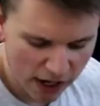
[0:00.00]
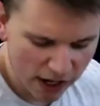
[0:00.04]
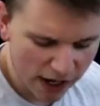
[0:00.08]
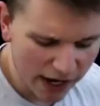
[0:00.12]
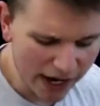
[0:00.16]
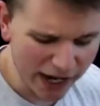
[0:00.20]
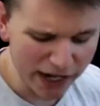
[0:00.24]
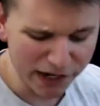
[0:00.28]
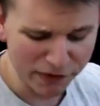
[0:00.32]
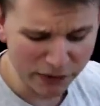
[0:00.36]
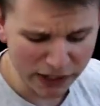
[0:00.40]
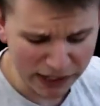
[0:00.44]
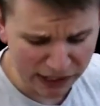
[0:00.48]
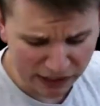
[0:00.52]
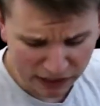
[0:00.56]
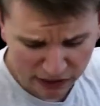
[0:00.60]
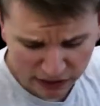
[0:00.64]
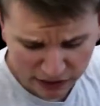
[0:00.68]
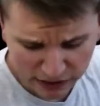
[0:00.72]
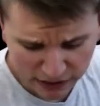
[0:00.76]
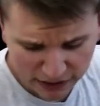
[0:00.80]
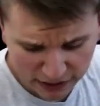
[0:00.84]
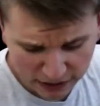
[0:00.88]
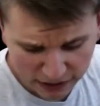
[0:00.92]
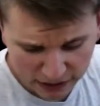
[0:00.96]
Anyway,
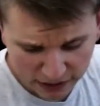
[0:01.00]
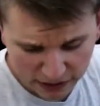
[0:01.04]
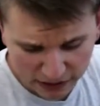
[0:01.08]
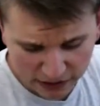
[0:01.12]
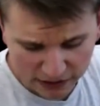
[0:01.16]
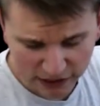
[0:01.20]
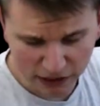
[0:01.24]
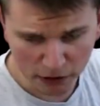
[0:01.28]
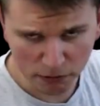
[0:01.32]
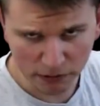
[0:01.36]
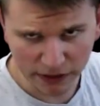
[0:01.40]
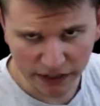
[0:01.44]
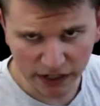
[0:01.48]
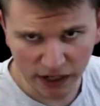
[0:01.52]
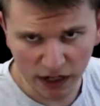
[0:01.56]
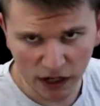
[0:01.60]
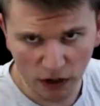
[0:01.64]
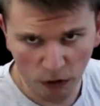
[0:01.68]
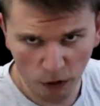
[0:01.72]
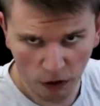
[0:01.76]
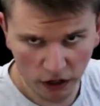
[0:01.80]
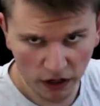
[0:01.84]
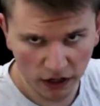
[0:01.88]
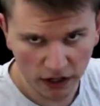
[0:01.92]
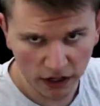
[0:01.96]
here we go.
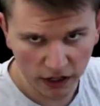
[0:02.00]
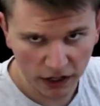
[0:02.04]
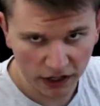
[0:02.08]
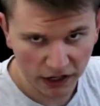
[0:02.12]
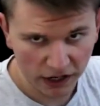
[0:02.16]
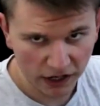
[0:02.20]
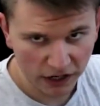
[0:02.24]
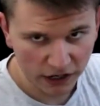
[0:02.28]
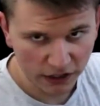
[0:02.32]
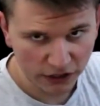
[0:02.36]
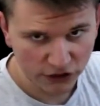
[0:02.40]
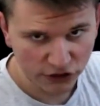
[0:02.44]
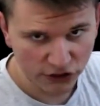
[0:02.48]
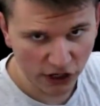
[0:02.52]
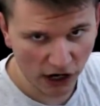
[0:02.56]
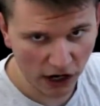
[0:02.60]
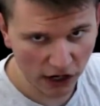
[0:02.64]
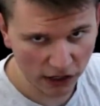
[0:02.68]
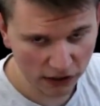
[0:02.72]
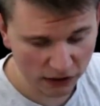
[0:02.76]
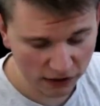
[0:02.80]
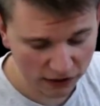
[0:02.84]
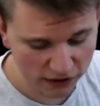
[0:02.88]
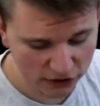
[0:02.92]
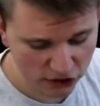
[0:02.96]

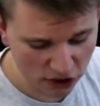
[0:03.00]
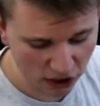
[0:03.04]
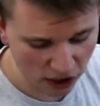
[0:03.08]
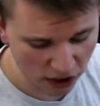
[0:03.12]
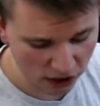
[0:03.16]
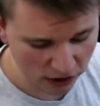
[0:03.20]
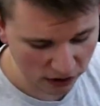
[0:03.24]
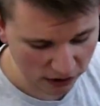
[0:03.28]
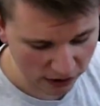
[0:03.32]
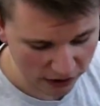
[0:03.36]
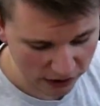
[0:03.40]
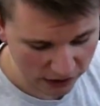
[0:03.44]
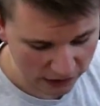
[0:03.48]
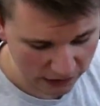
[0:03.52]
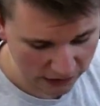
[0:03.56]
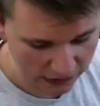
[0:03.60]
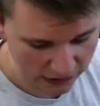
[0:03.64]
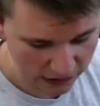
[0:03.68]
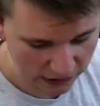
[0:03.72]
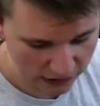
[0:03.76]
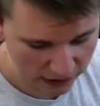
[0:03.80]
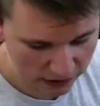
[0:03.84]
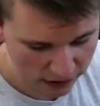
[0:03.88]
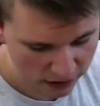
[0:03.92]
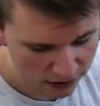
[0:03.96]
Charlie, Charlie,
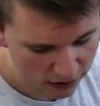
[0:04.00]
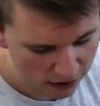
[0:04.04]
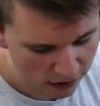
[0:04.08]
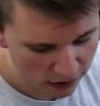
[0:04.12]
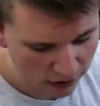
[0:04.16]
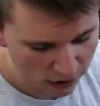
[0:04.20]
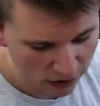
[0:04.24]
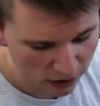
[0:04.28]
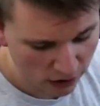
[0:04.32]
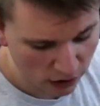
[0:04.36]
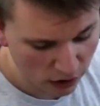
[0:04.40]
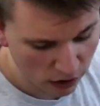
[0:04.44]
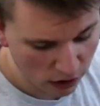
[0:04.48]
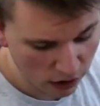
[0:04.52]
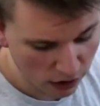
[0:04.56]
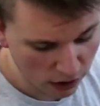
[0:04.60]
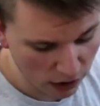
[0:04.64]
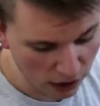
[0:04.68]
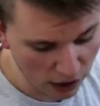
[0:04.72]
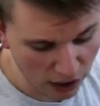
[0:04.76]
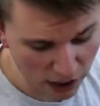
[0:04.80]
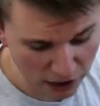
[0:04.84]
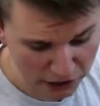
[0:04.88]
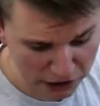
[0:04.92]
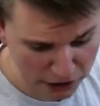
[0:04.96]

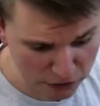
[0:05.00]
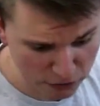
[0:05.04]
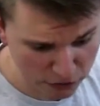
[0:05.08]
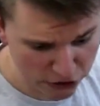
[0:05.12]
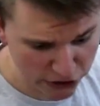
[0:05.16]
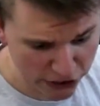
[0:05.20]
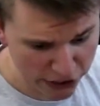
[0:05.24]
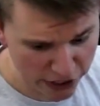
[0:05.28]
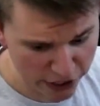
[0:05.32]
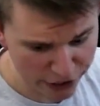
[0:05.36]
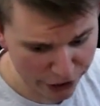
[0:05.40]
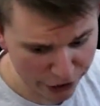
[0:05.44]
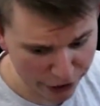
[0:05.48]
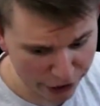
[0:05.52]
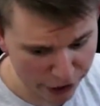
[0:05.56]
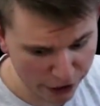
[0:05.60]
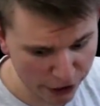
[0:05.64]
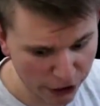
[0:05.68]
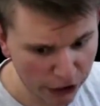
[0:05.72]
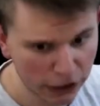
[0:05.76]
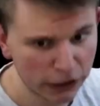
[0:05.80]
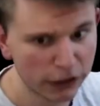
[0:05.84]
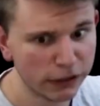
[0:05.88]
are you there?